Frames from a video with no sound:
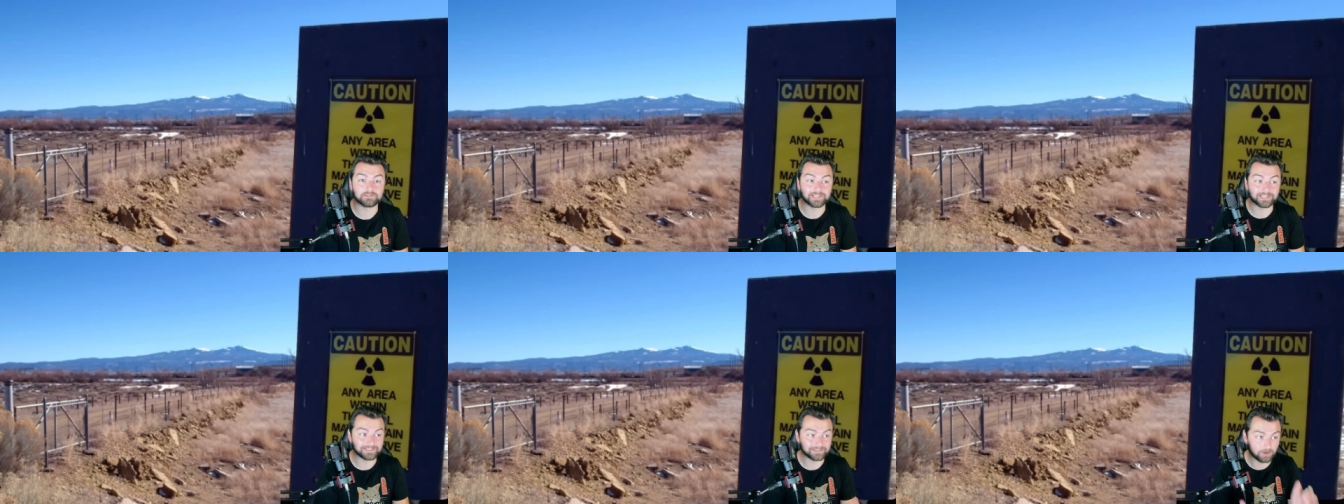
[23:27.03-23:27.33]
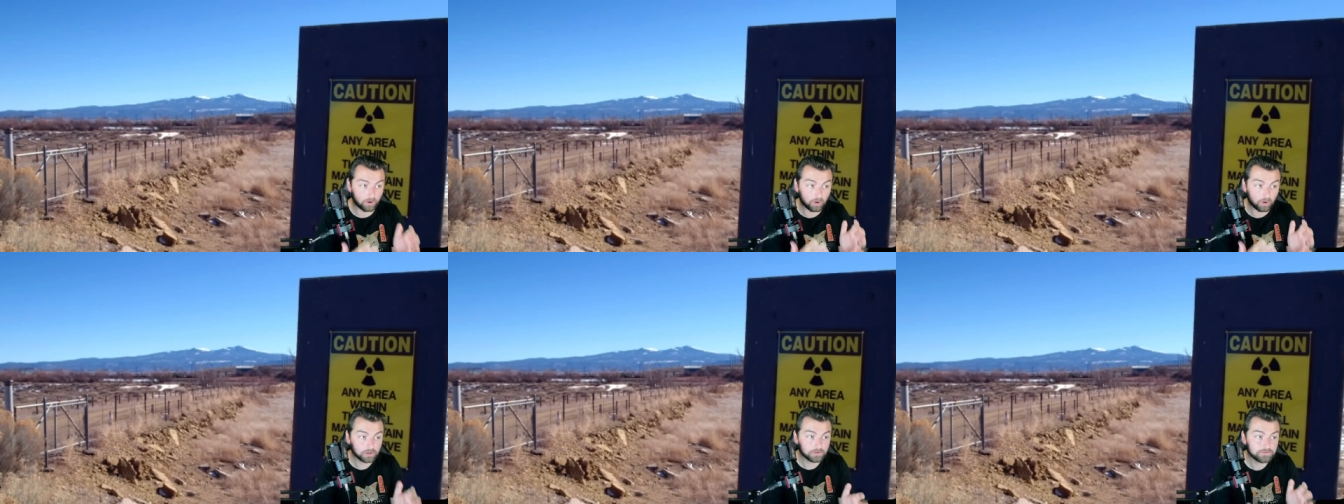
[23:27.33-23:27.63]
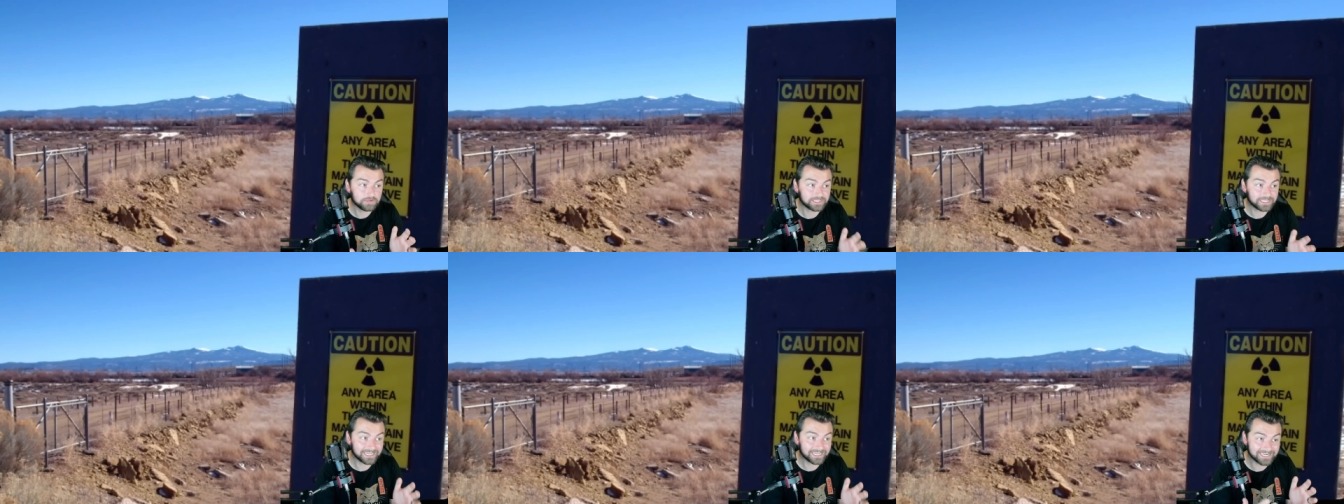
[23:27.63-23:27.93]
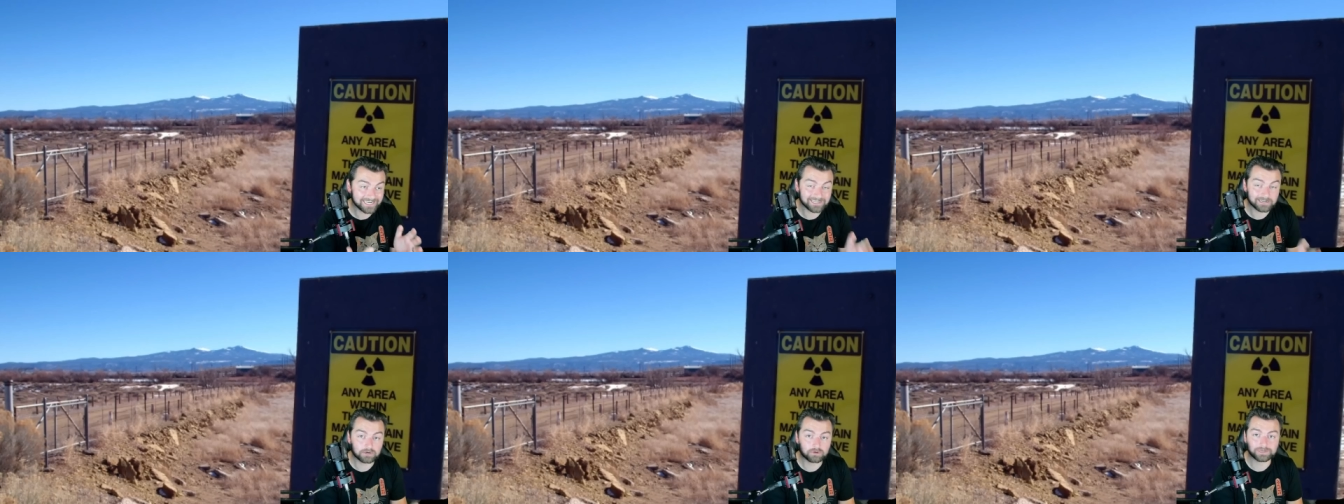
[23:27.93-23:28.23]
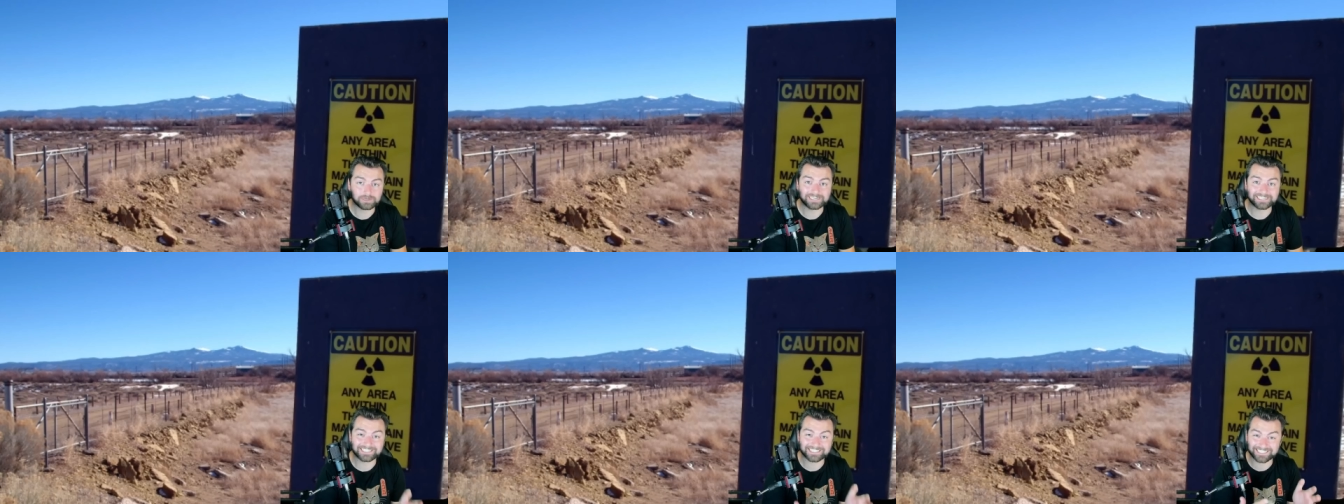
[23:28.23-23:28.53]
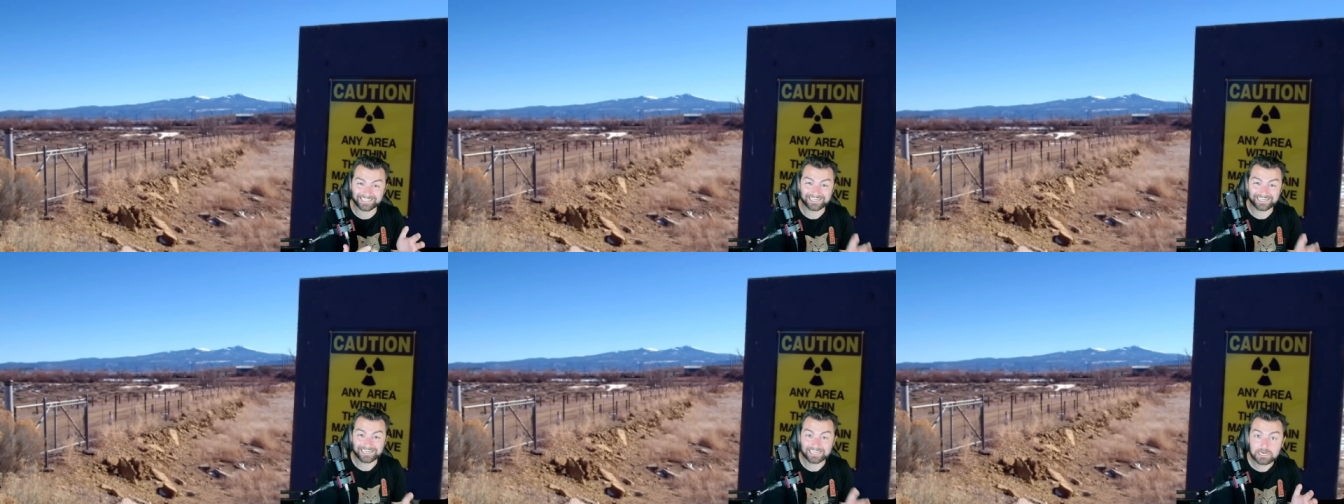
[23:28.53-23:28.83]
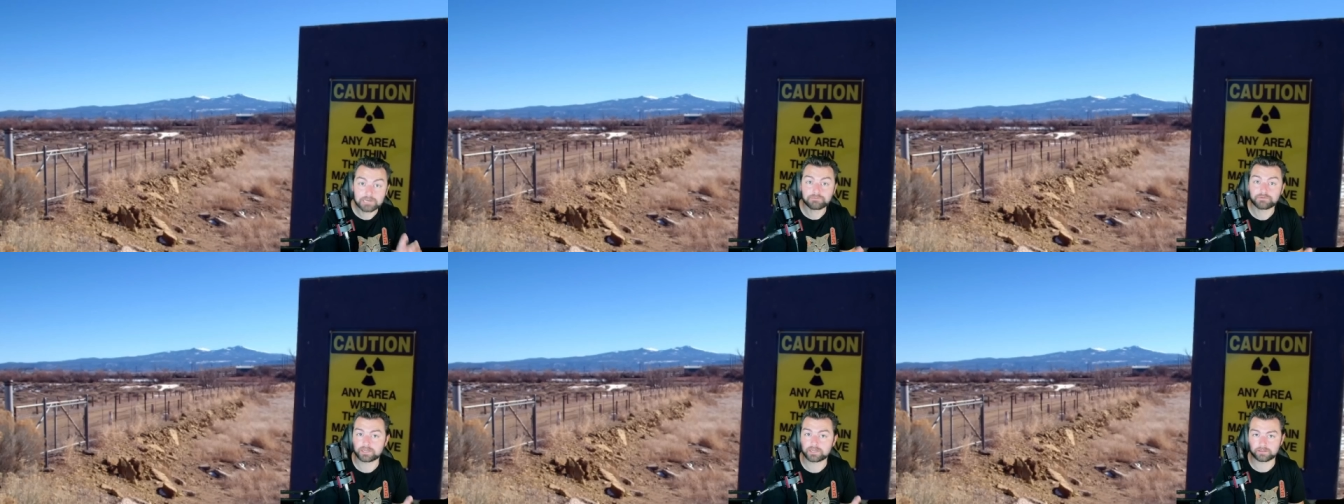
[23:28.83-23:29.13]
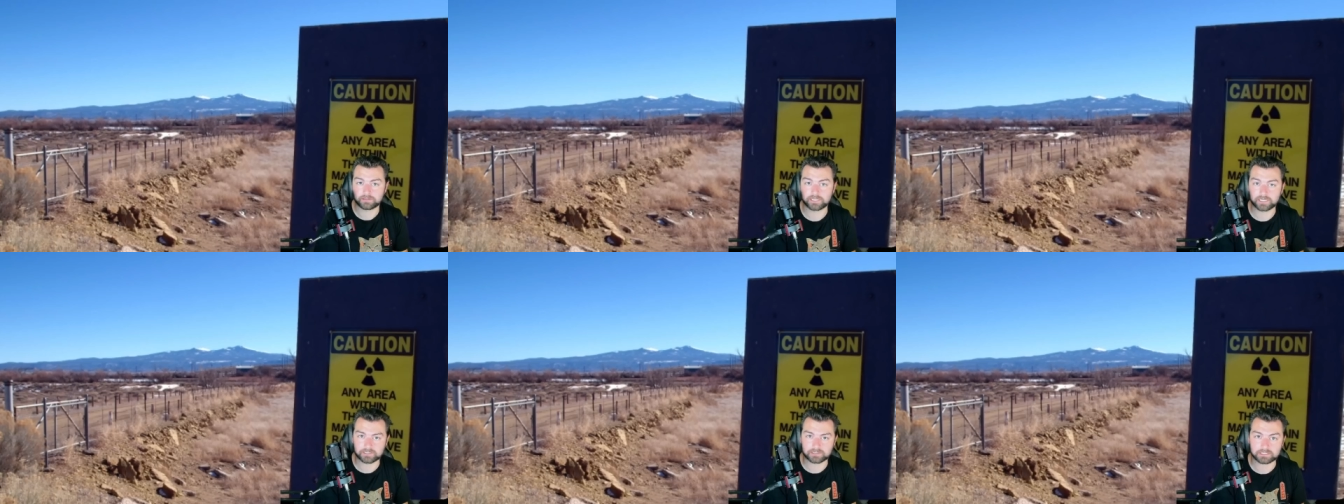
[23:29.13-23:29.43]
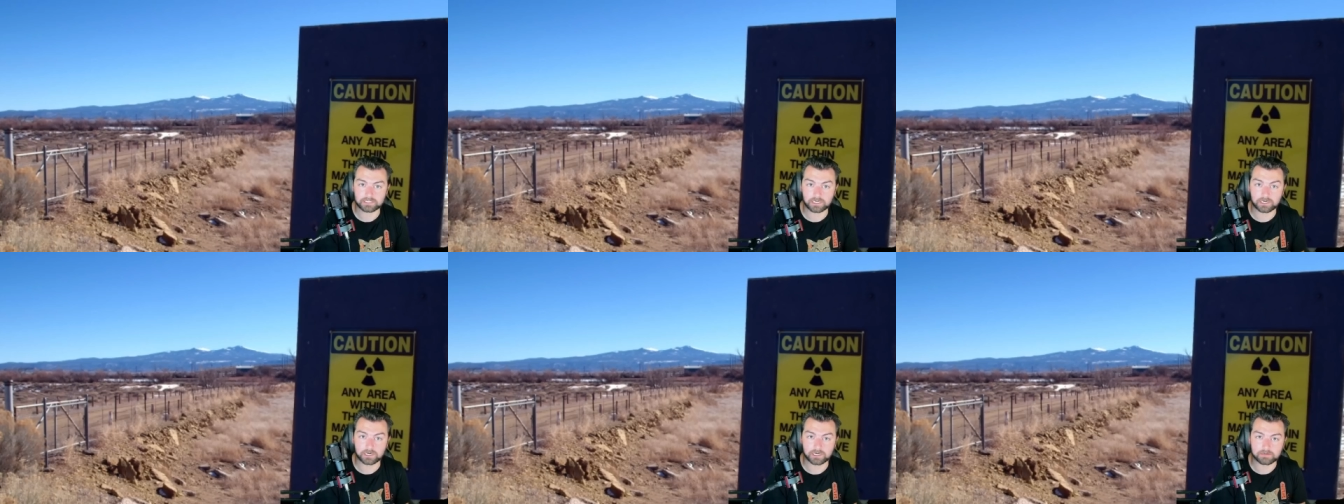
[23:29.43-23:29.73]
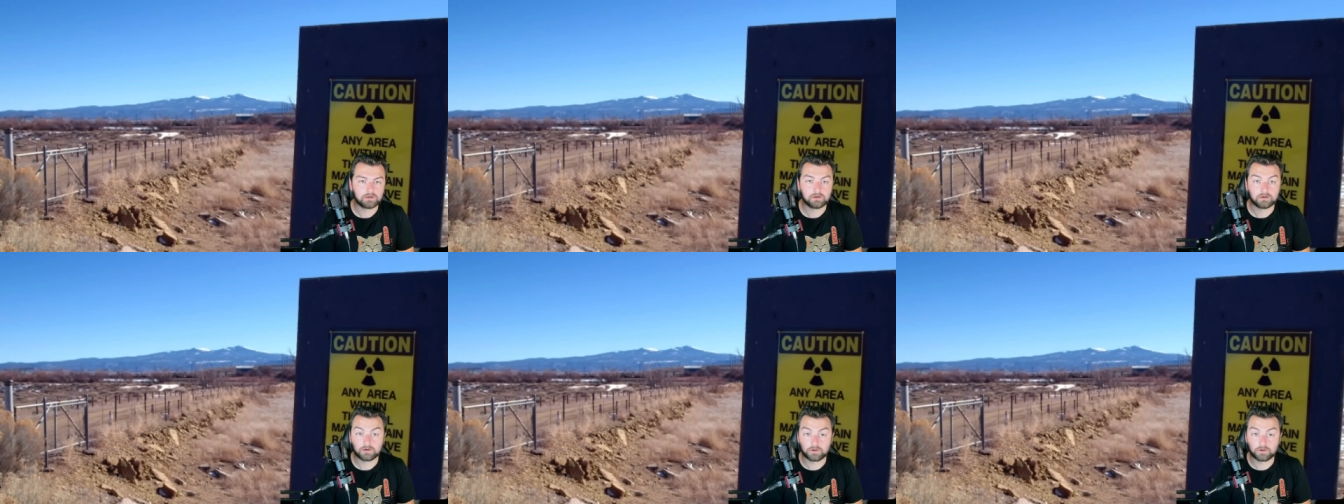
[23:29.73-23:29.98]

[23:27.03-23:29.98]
that all of this had increased significantly at the time.